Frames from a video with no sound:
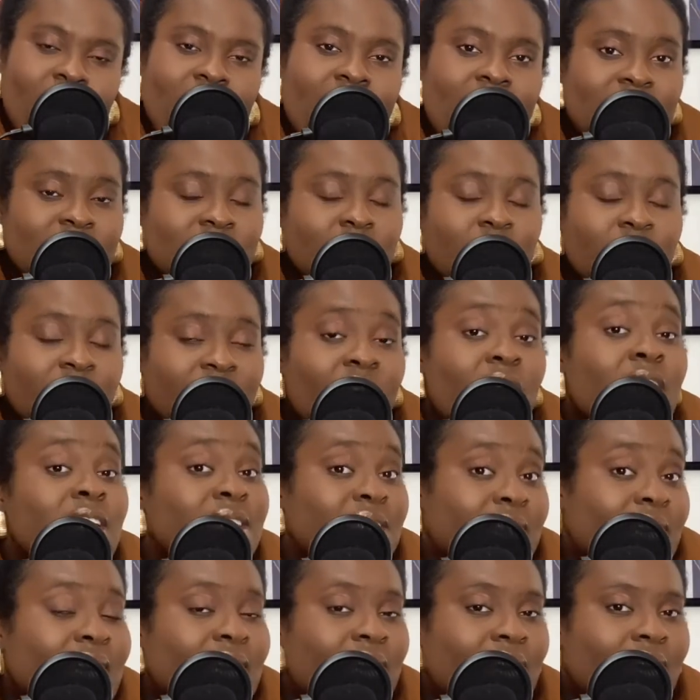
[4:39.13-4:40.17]
And to be fair, it
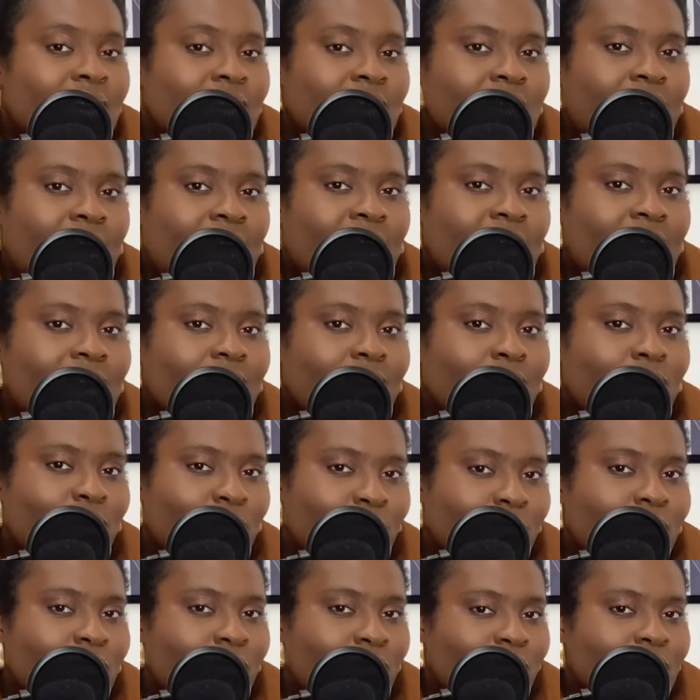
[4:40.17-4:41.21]
didn't. Like,
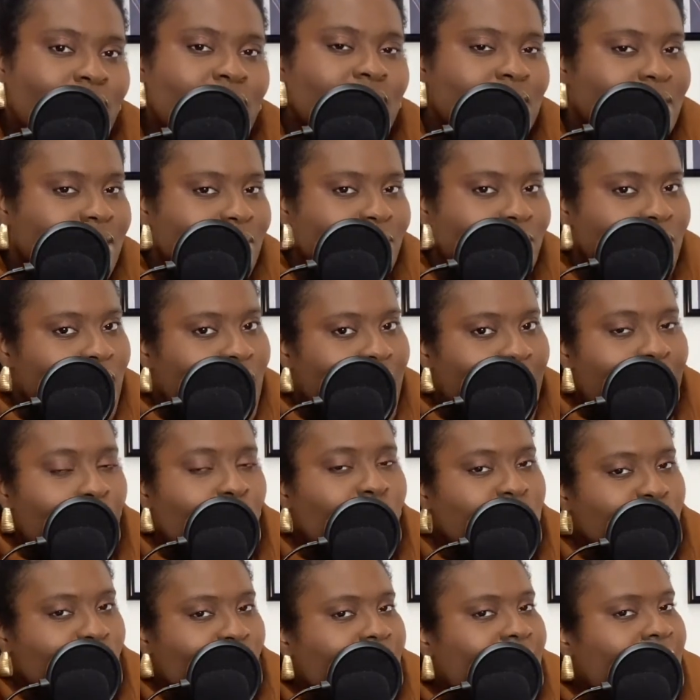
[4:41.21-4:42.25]
I
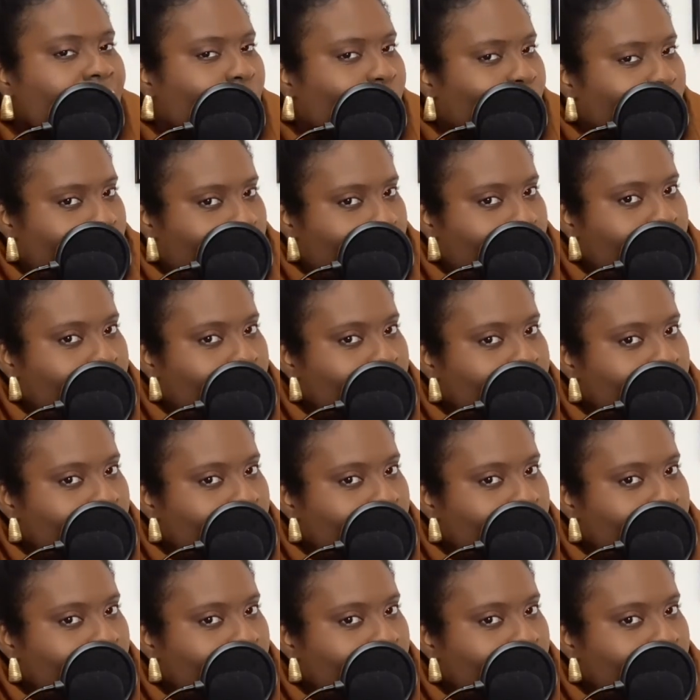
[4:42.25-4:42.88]
was crying at work.